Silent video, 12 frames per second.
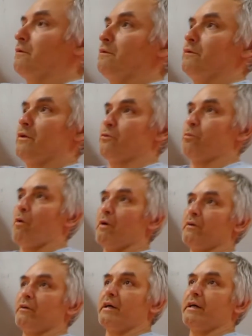this
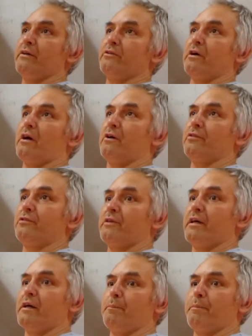water line is all
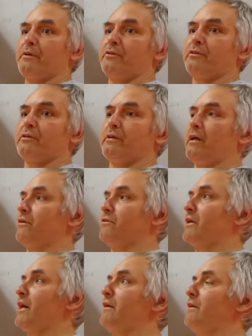set up.
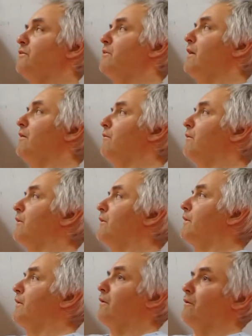It's not a
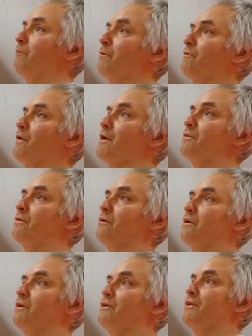really professional
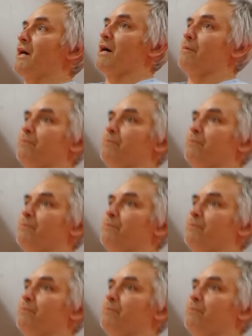looking job,